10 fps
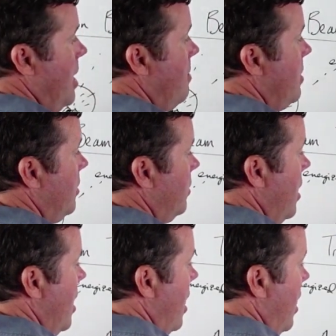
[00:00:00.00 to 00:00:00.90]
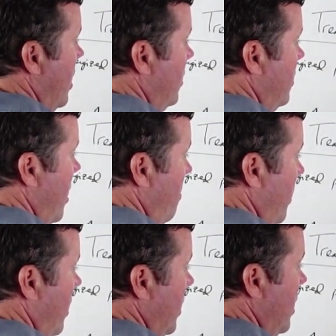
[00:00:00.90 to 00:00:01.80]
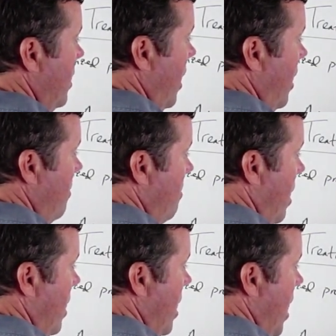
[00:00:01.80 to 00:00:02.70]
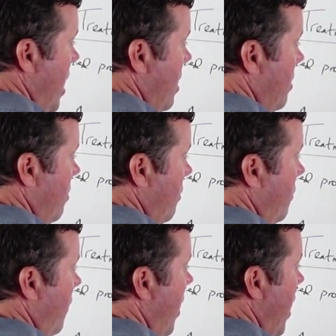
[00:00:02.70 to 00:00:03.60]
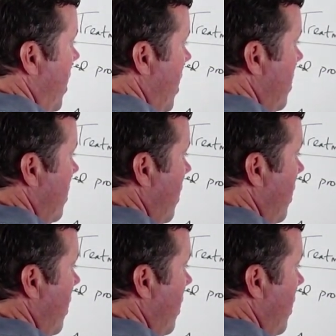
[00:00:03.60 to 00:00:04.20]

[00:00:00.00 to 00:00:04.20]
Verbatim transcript: beam is, is typically done Monday through Friday,